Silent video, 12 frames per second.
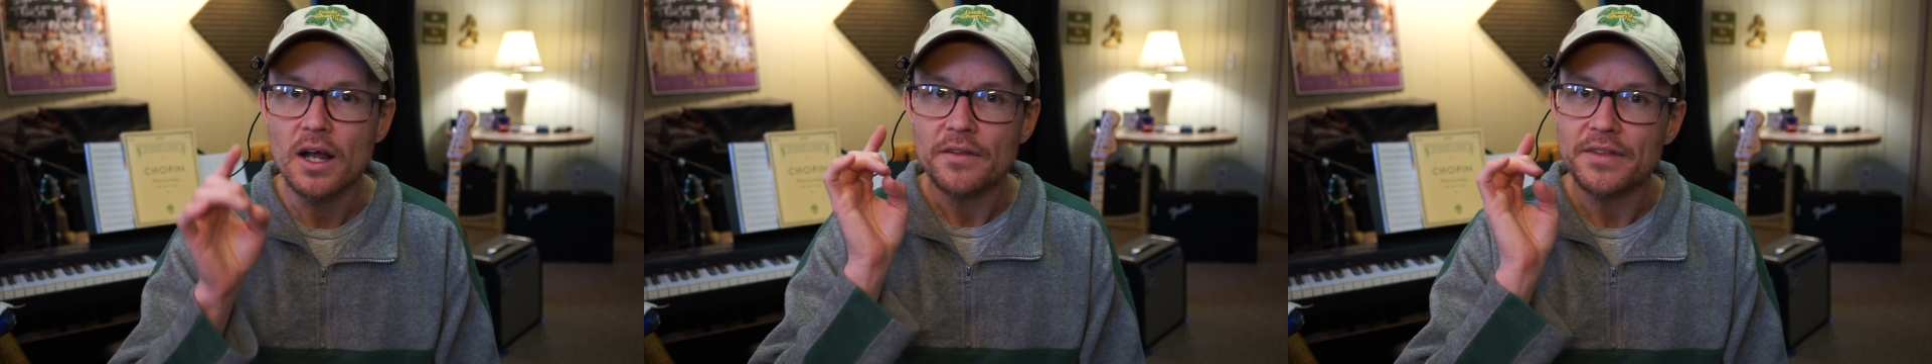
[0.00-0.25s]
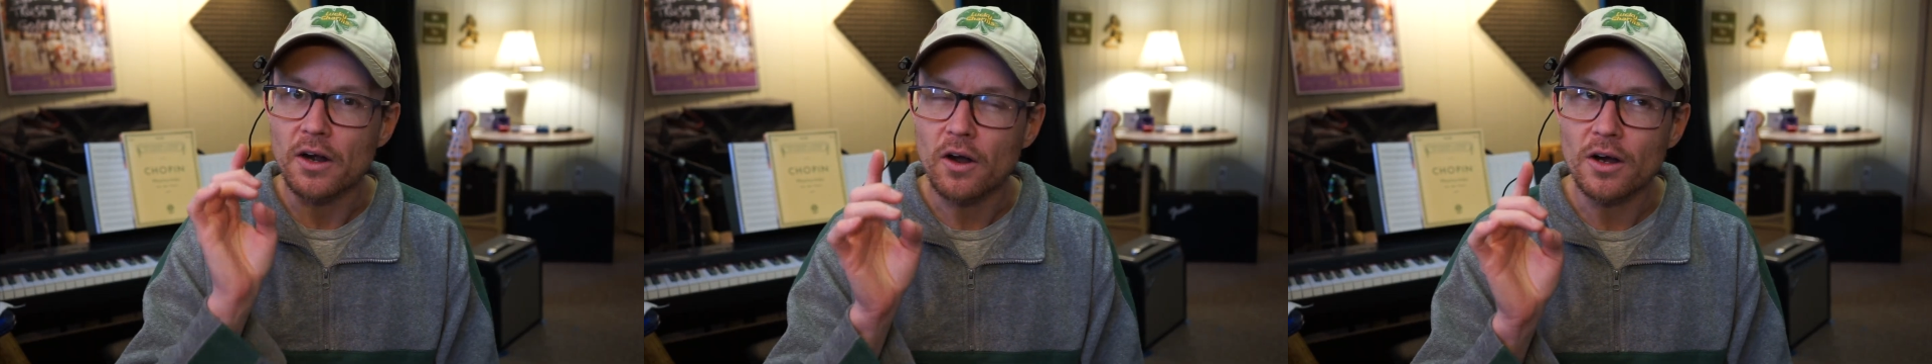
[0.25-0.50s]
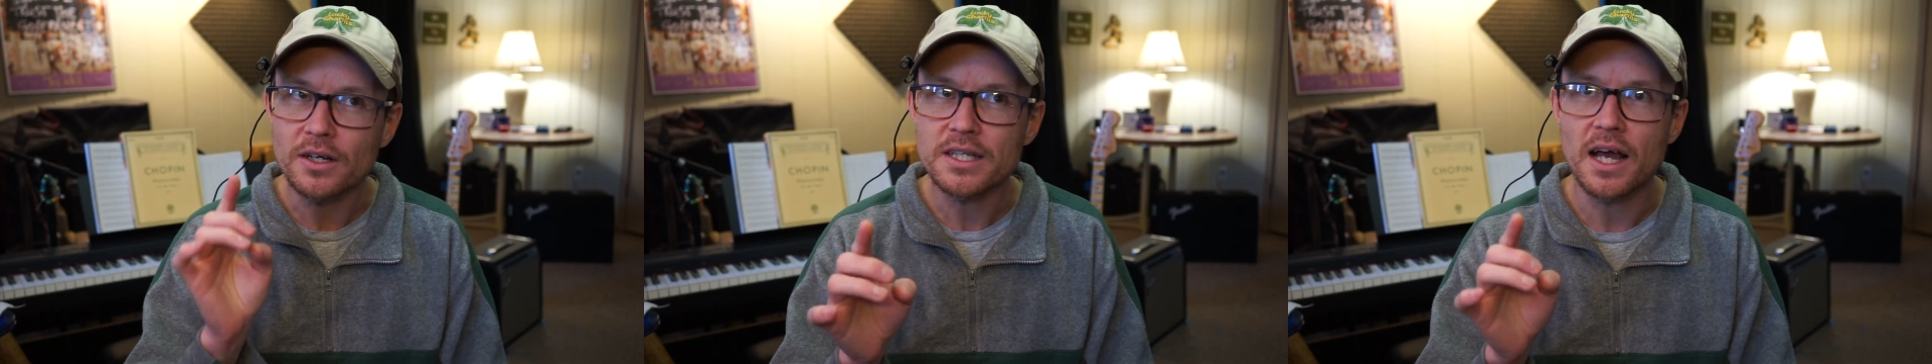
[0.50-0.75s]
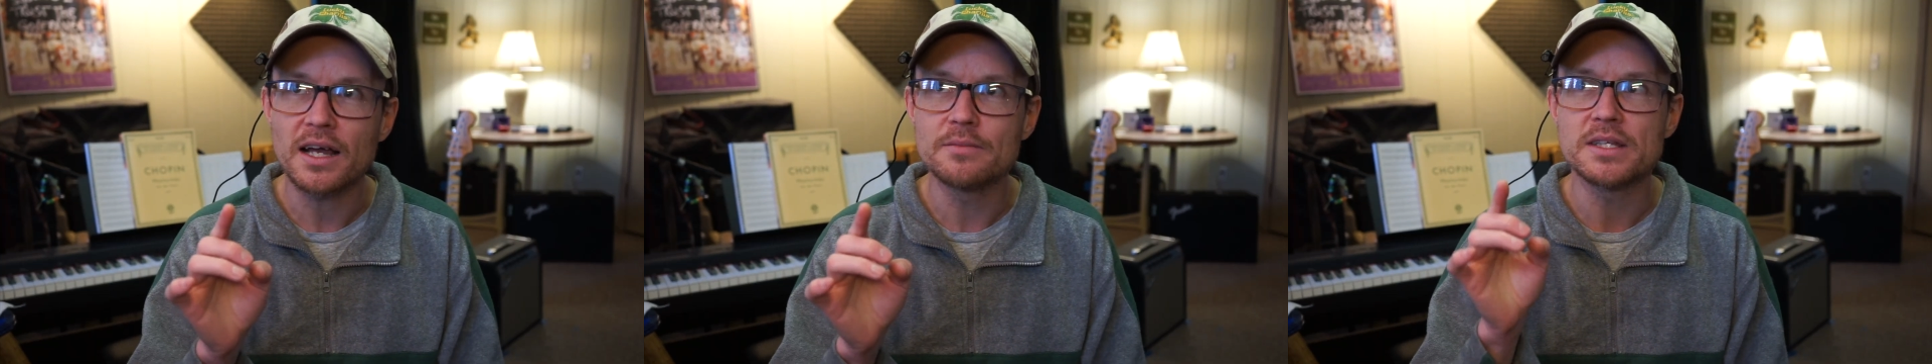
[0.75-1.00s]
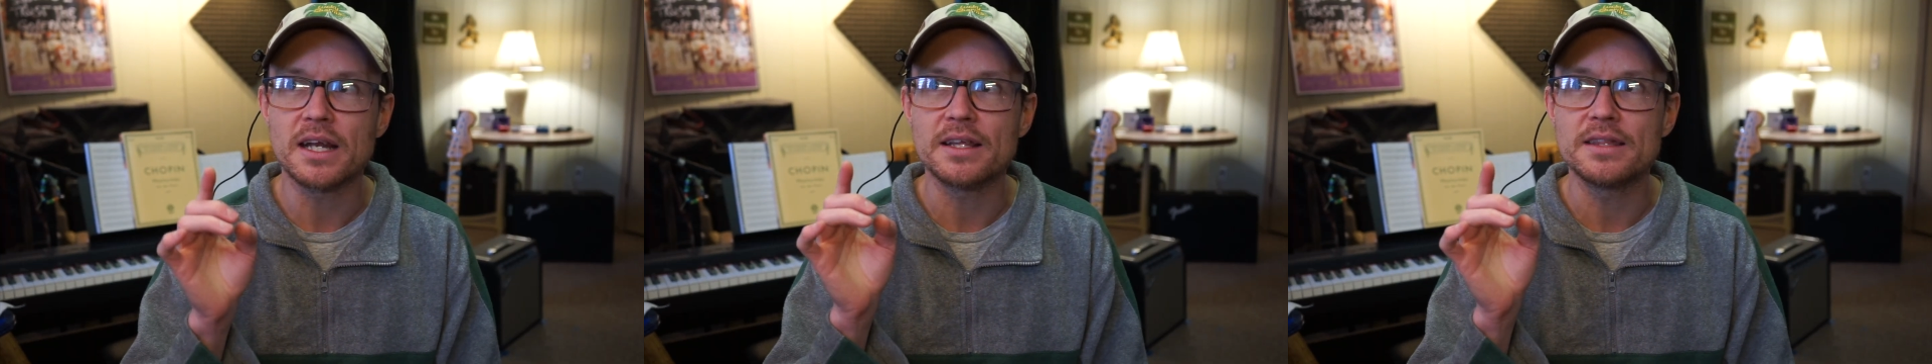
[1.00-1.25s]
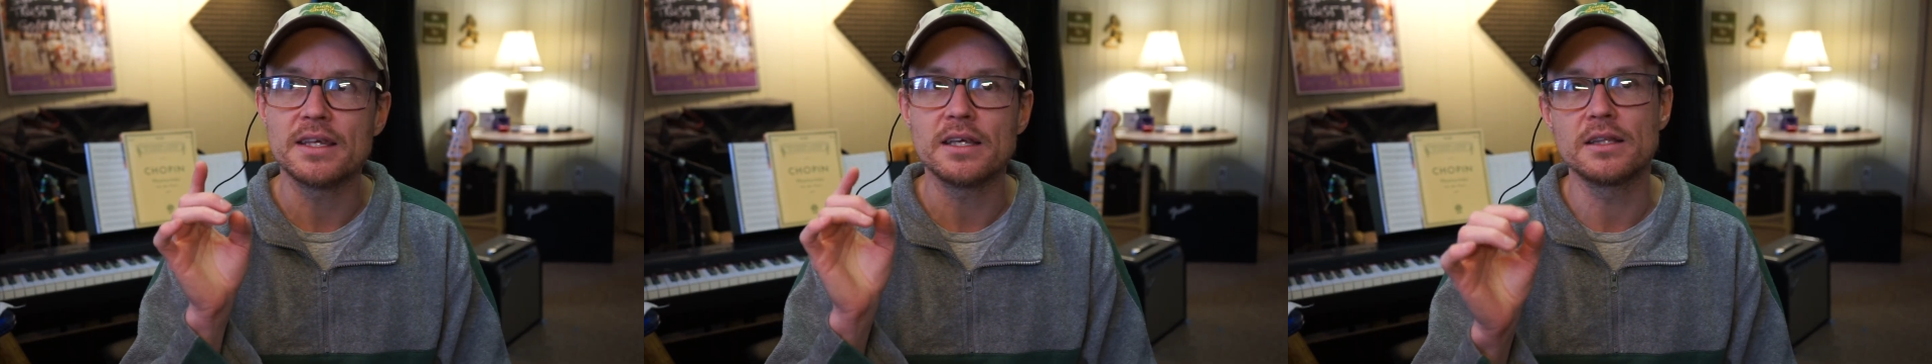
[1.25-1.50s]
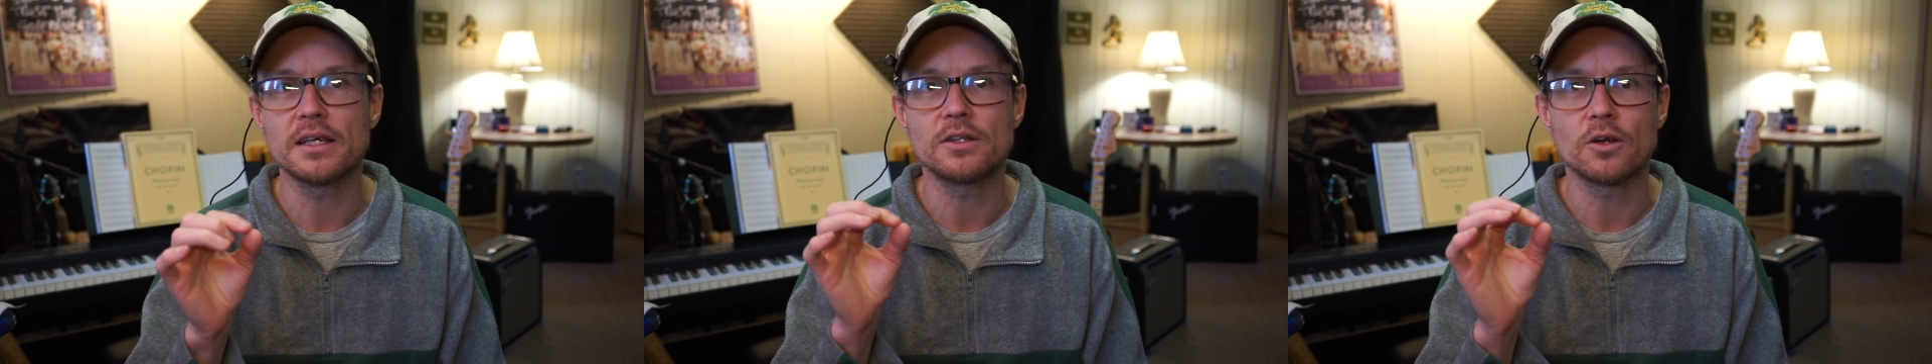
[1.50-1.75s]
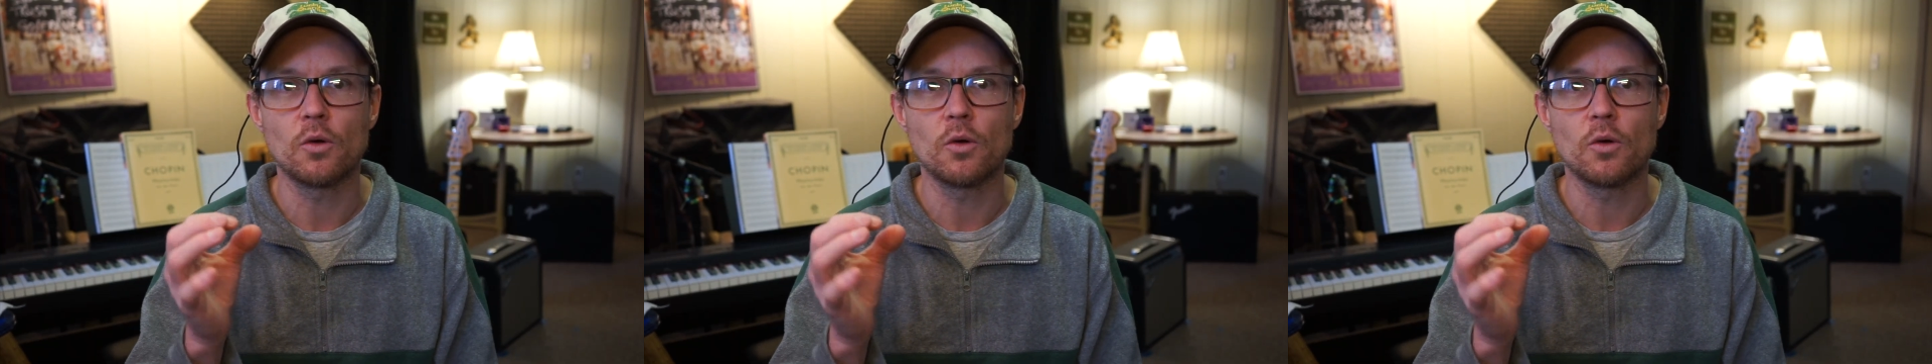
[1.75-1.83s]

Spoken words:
there are times that I think that the